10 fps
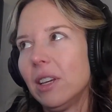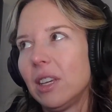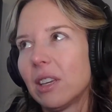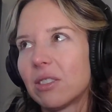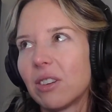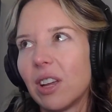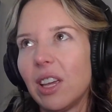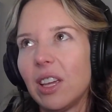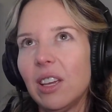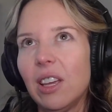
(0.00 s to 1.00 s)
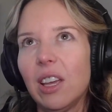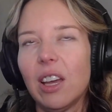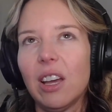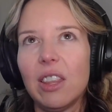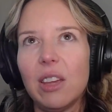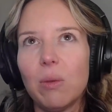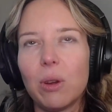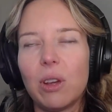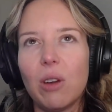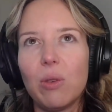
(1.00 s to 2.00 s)
yesterday. They were
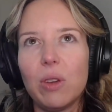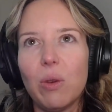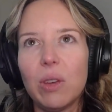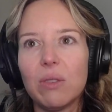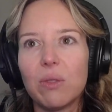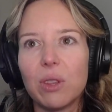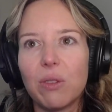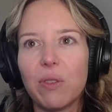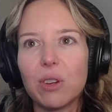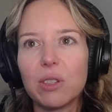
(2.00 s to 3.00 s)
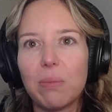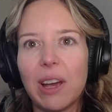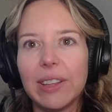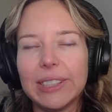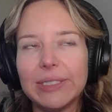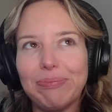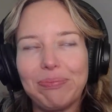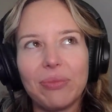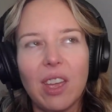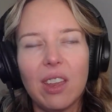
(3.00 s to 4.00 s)
going in for their first pilot,
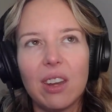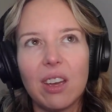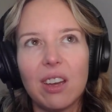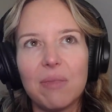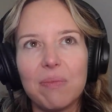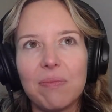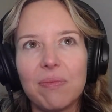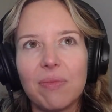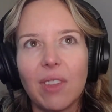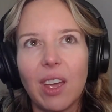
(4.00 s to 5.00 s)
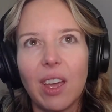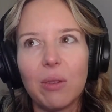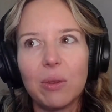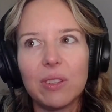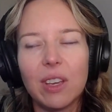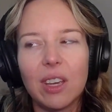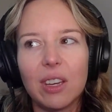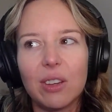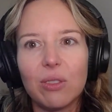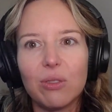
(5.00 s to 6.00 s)
and I was
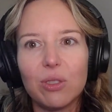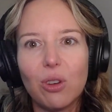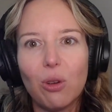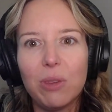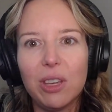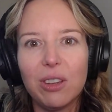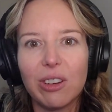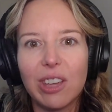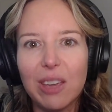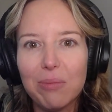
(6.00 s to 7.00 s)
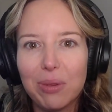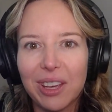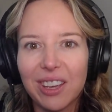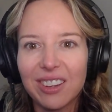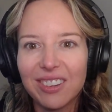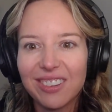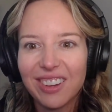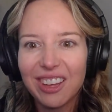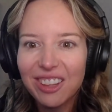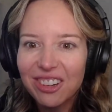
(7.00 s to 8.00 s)
like, "Show me your game plan."
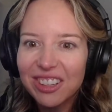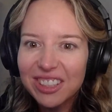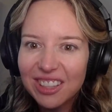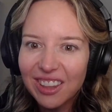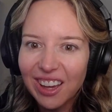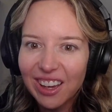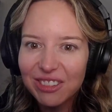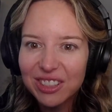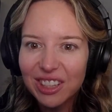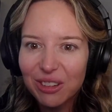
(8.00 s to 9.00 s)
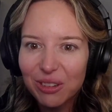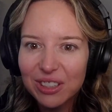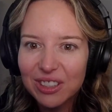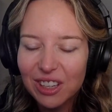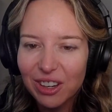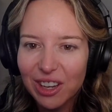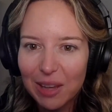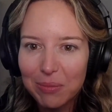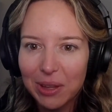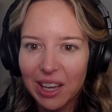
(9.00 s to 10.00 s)
I literally said that. I was like, "I want to see your
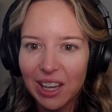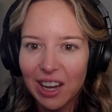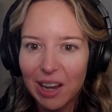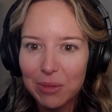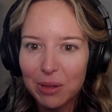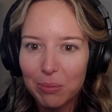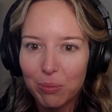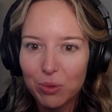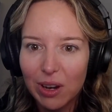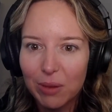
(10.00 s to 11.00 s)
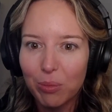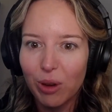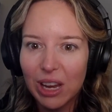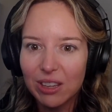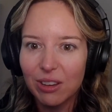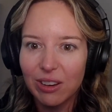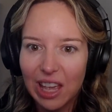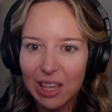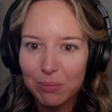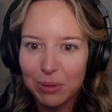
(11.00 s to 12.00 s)
game plan. I'm gonna try to break your
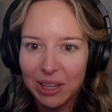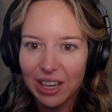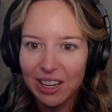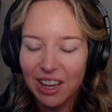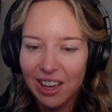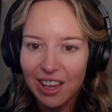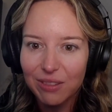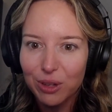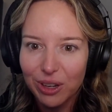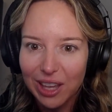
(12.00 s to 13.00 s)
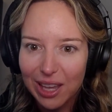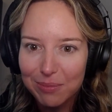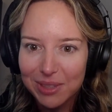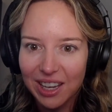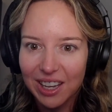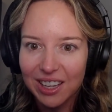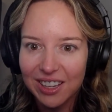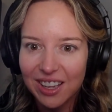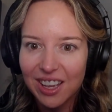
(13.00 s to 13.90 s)
game plan ahead of your game day